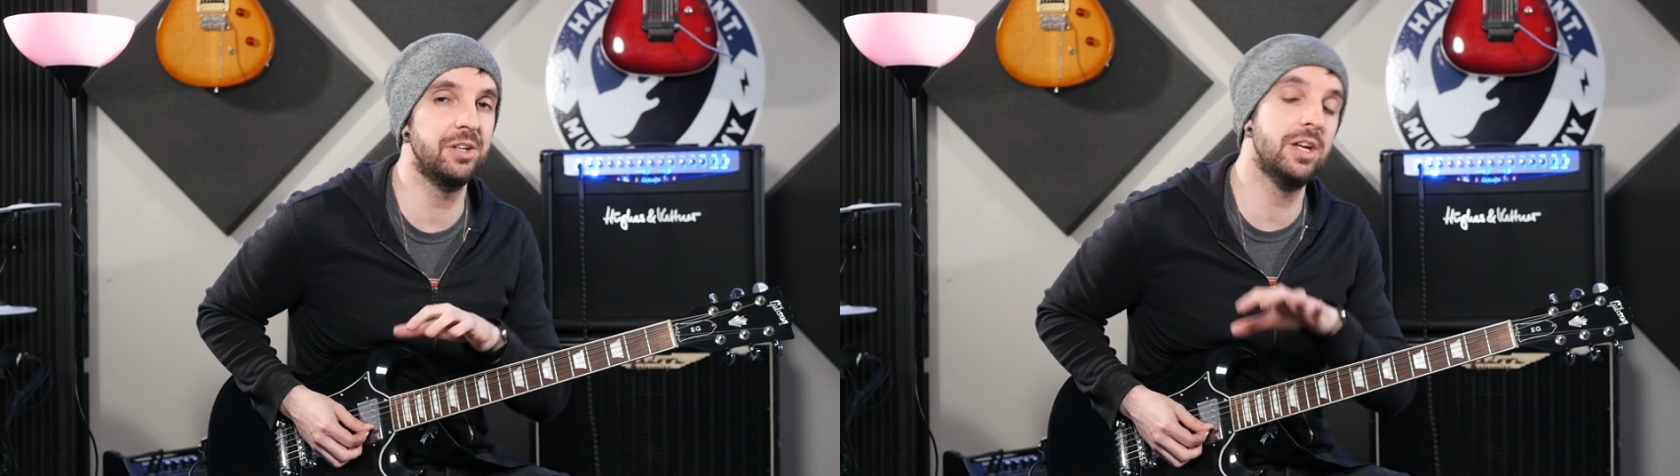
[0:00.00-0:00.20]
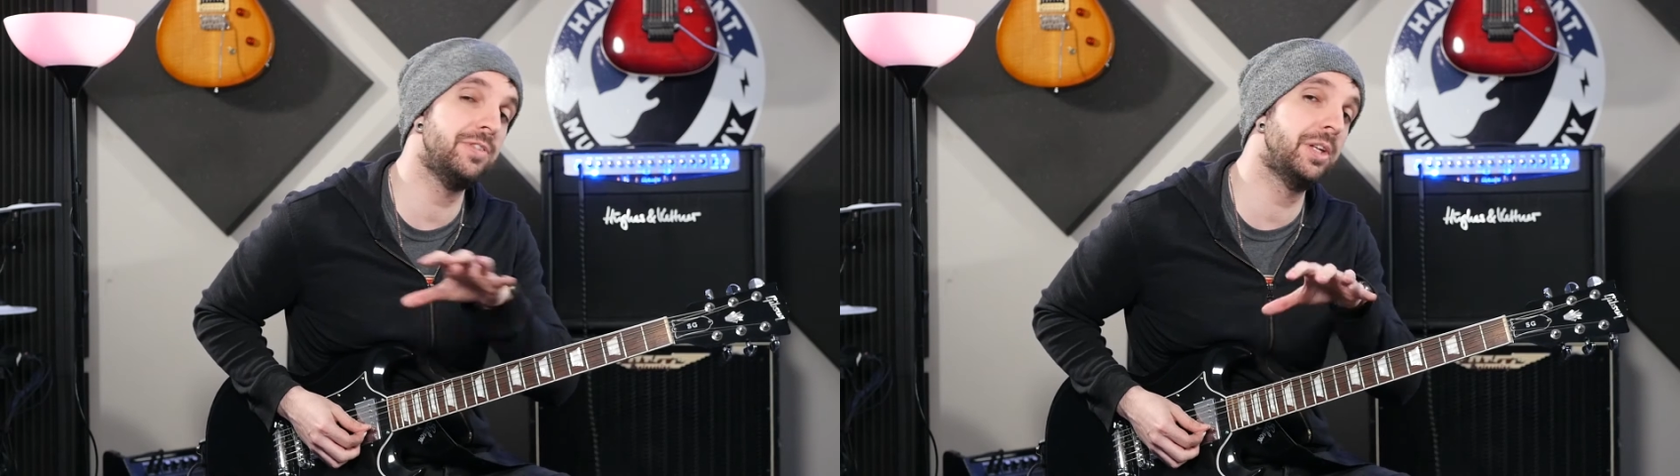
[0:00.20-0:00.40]

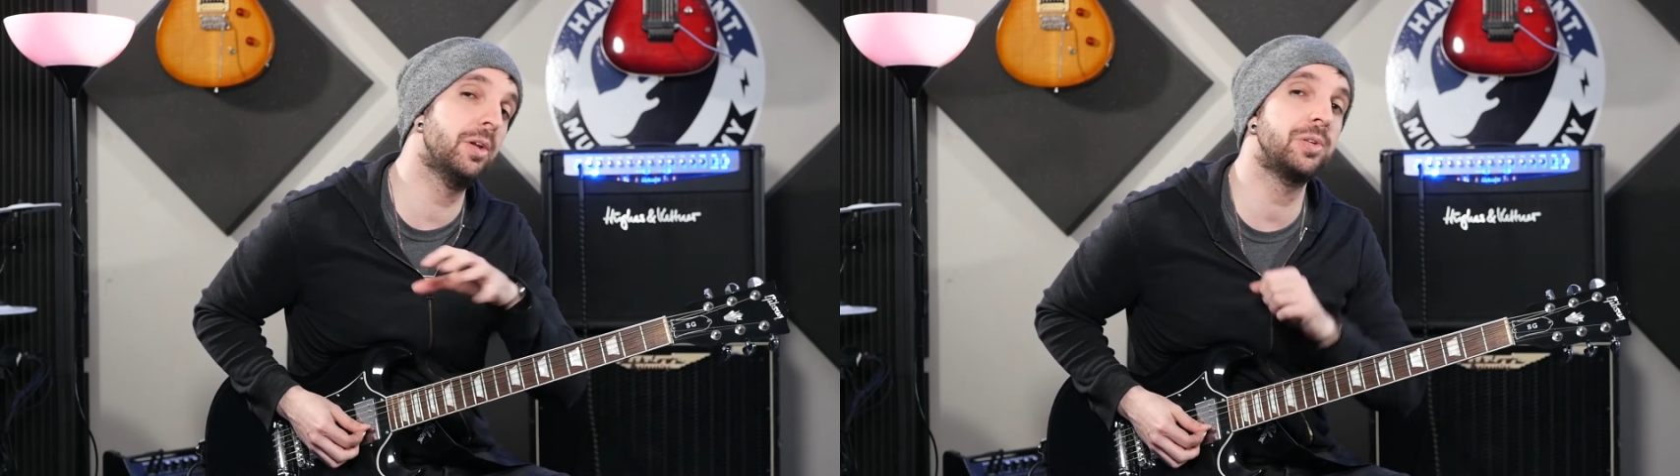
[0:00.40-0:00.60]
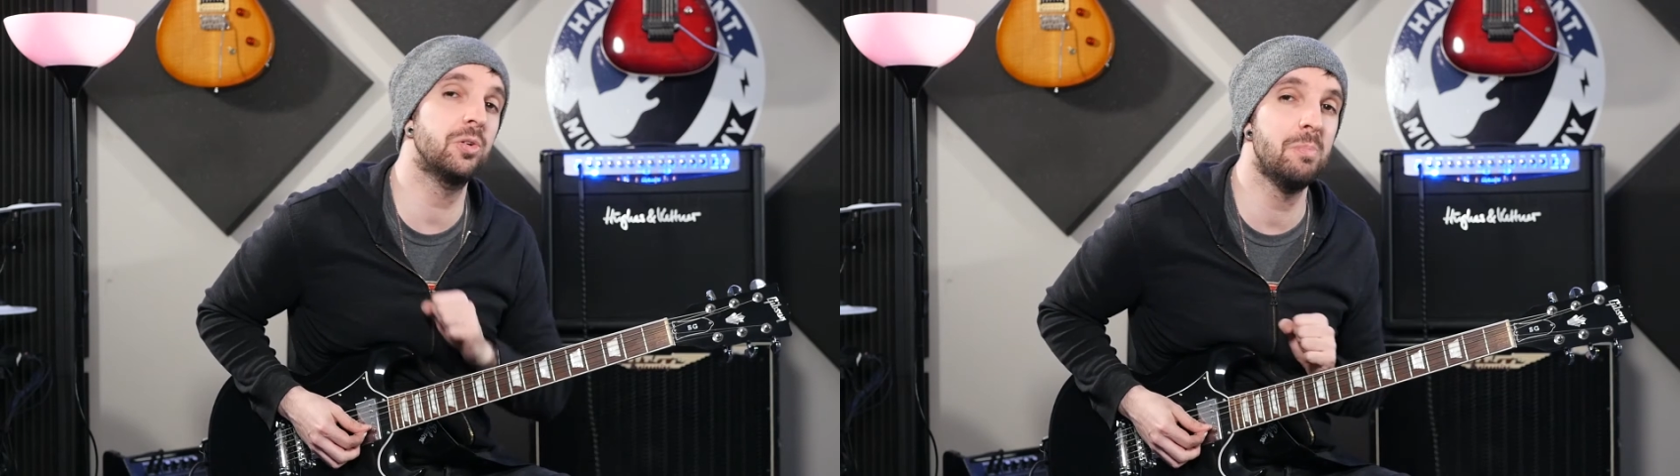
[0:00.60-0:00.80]
If you know
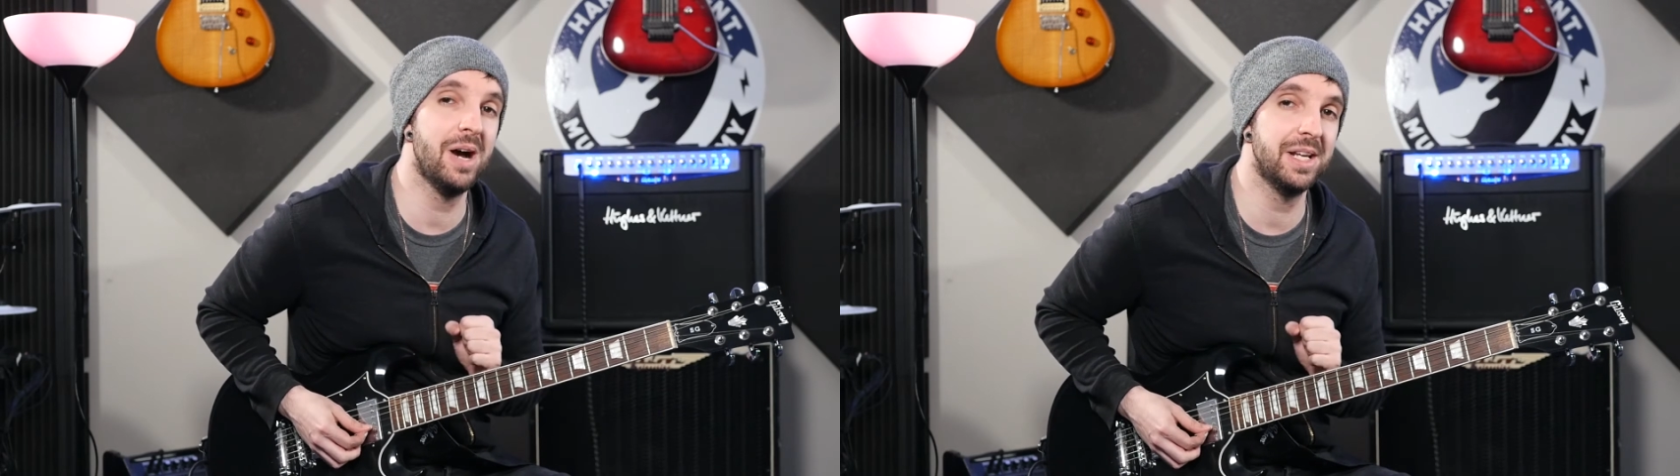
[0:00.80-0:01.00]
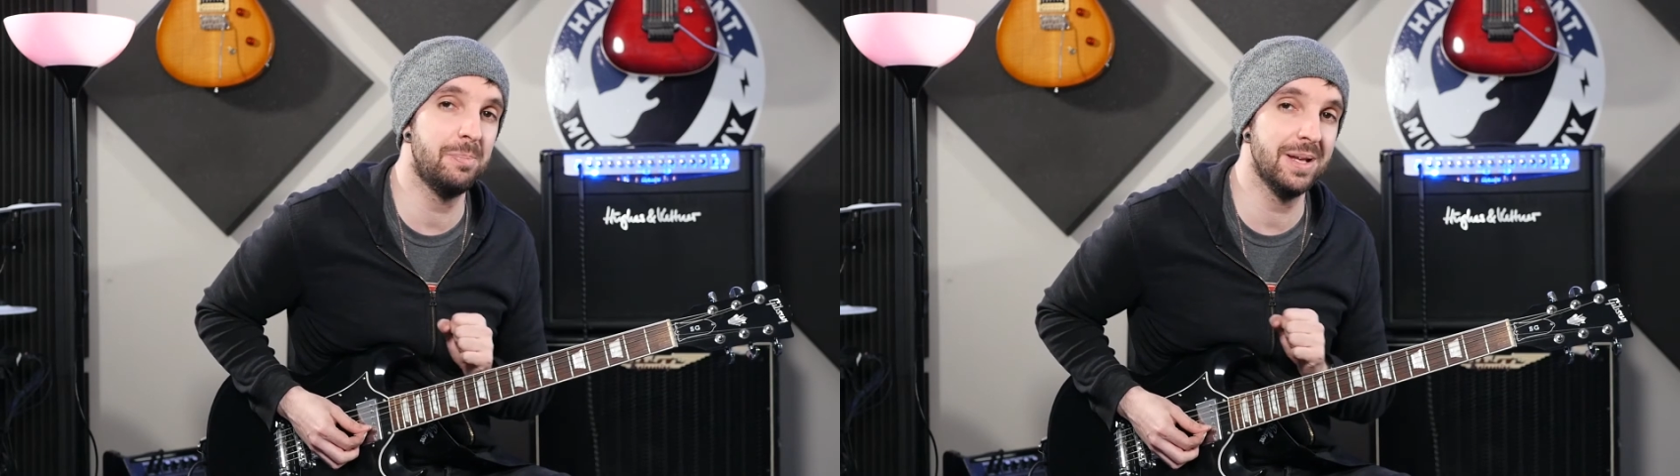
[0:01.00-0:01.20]
your
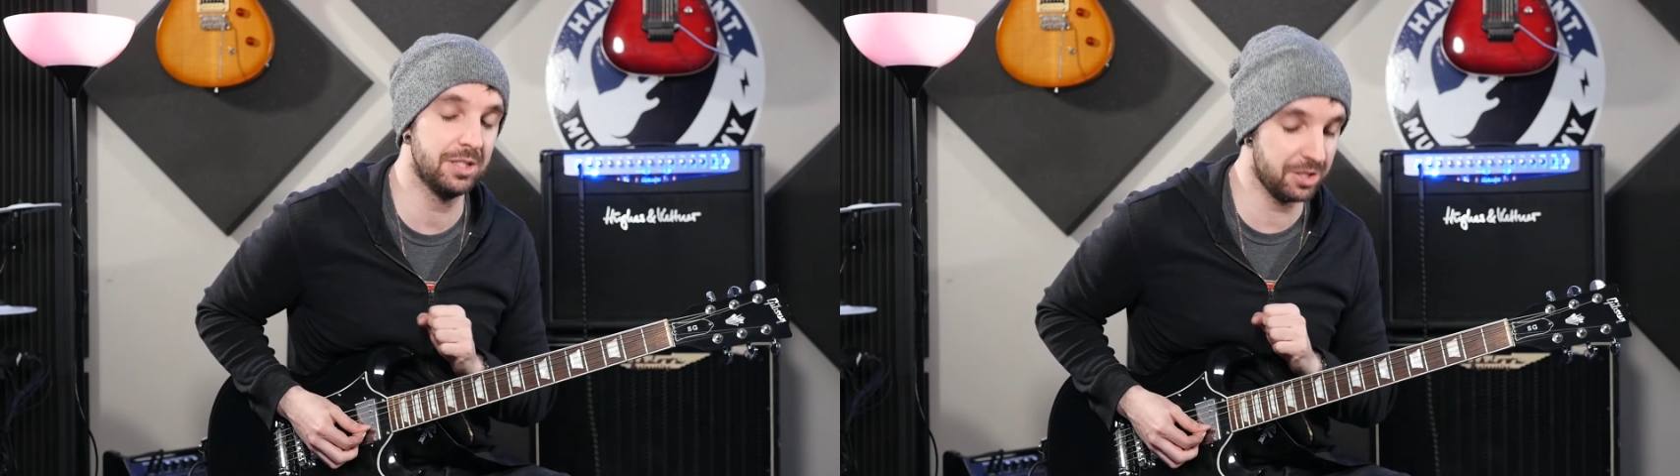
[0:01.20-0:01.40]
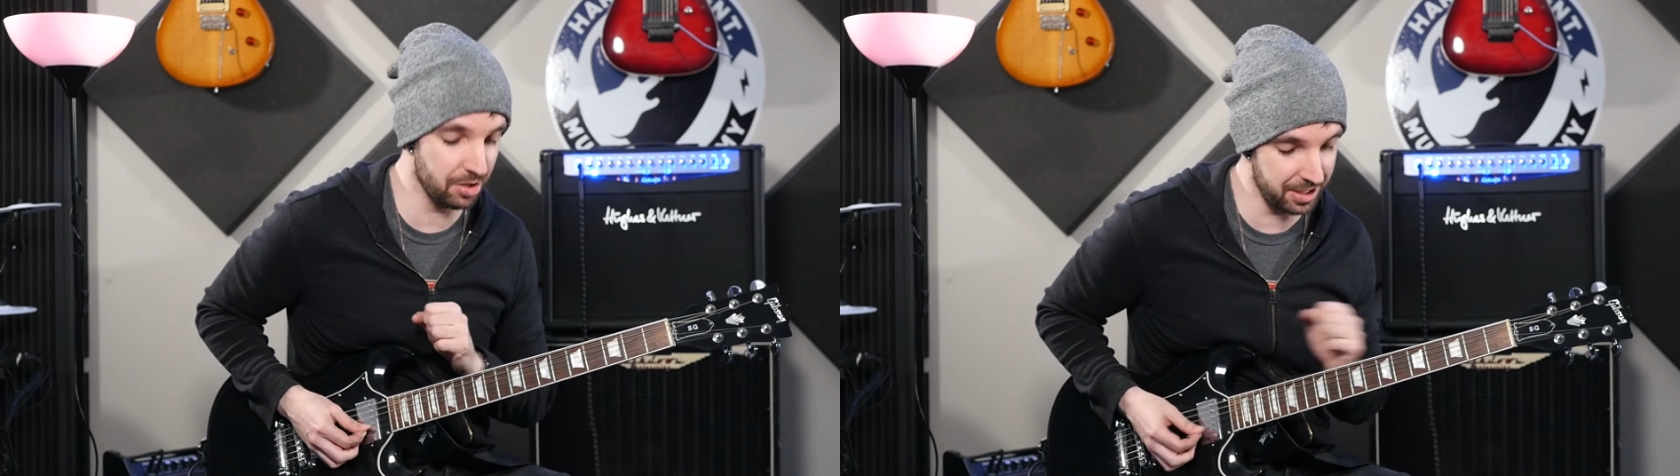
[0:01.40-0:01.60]
minor
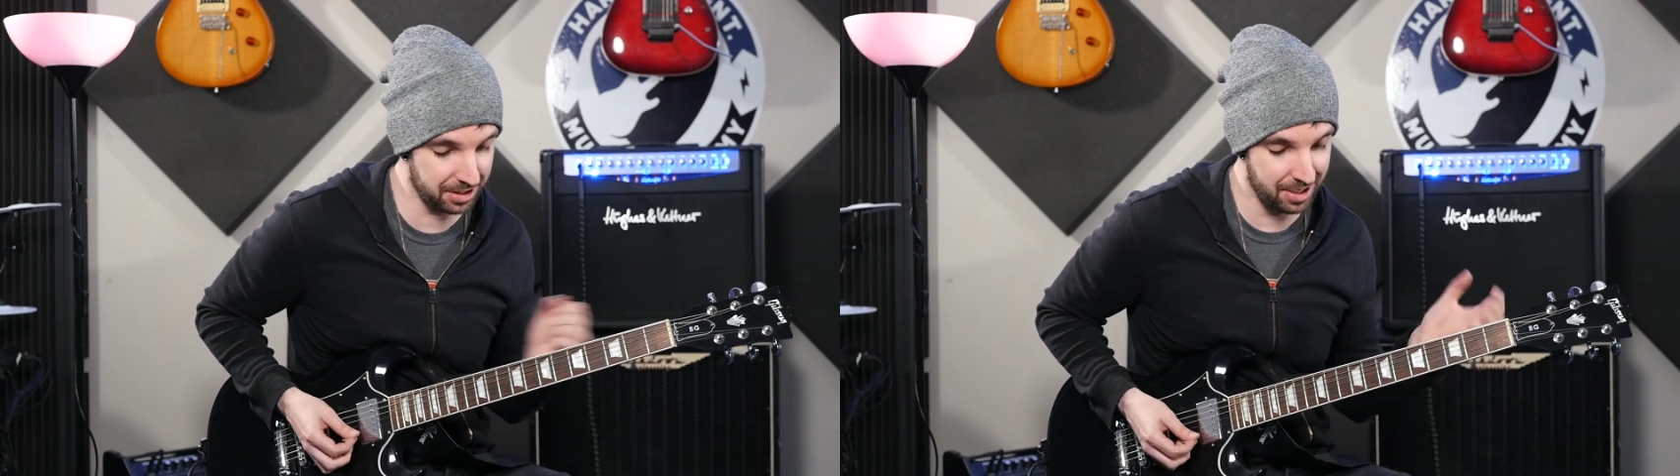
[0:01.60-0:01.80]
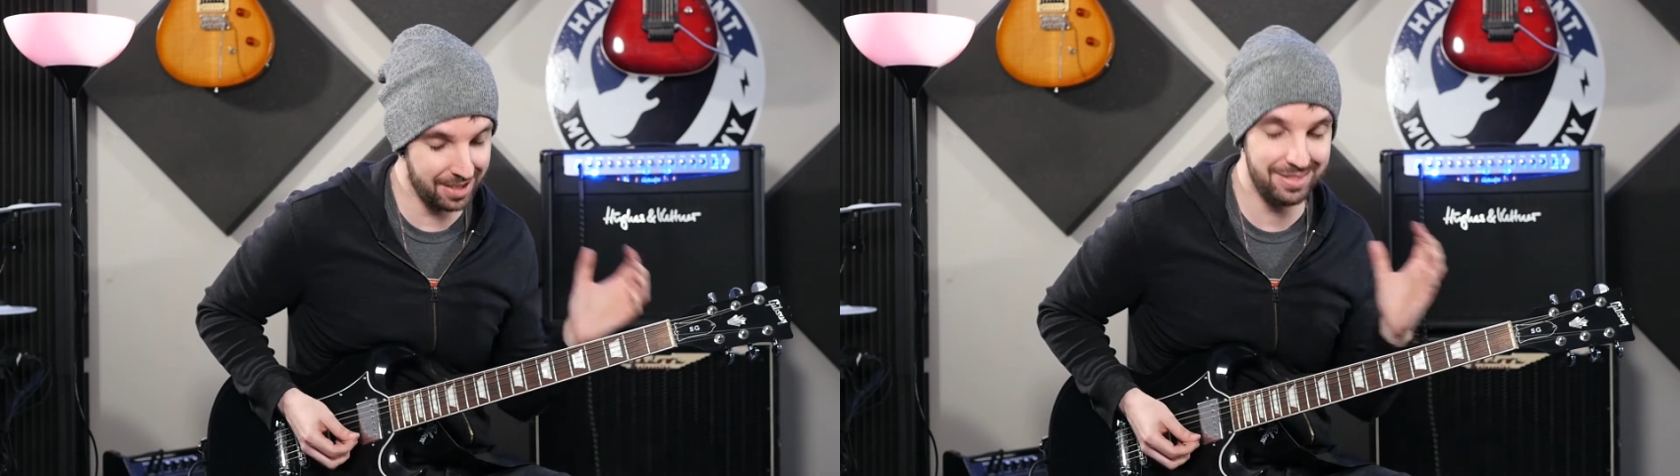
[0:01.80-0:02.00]
pentatonics,